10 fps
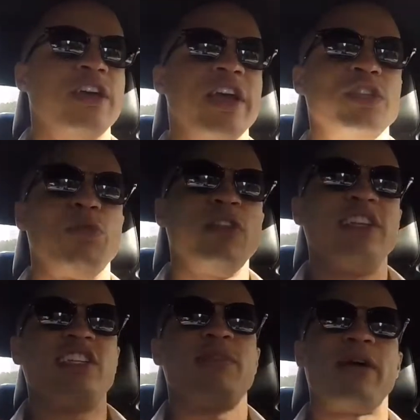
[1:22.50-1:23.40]
It's really
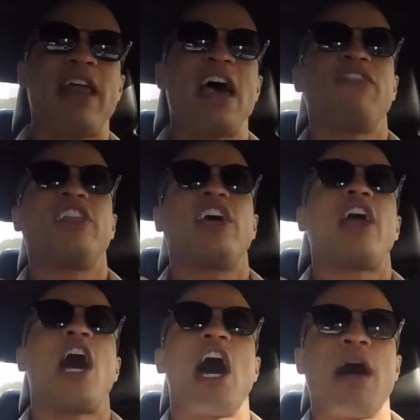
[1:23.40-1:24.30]
just about having a lot
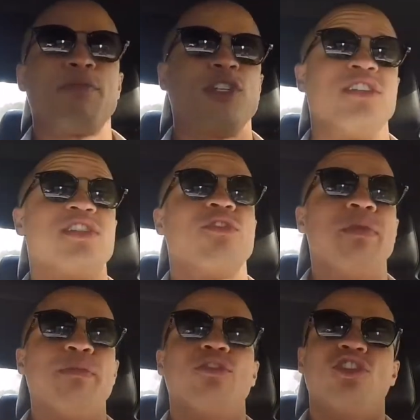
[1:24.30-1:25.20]
of options for
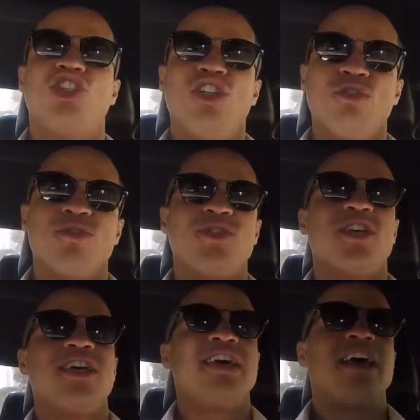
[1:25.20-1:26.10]
people to choose.
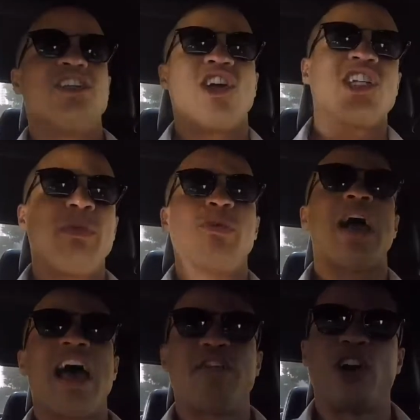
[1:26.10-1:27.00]
As long as people
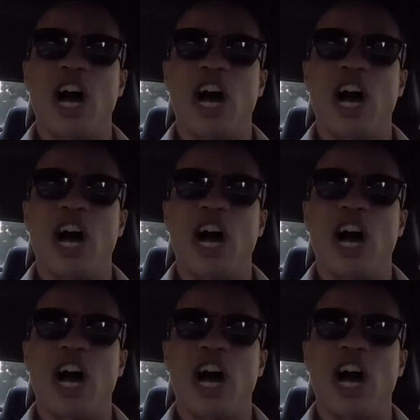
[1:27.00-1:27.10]
have an